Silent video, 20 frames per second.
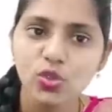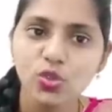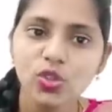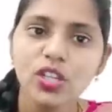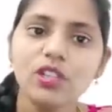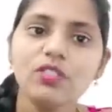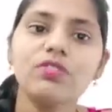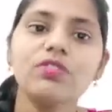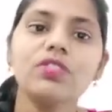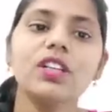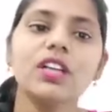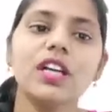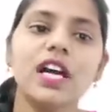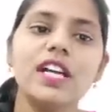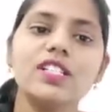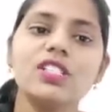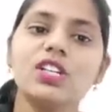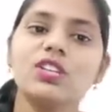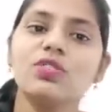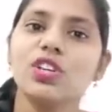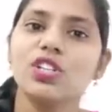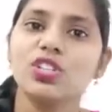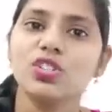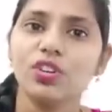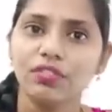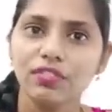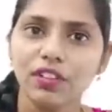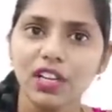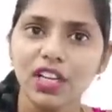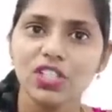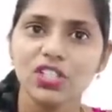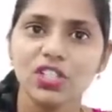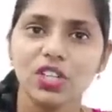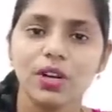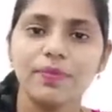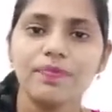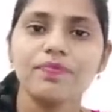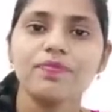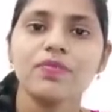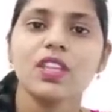Union for Conservation of
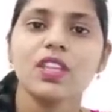Nature.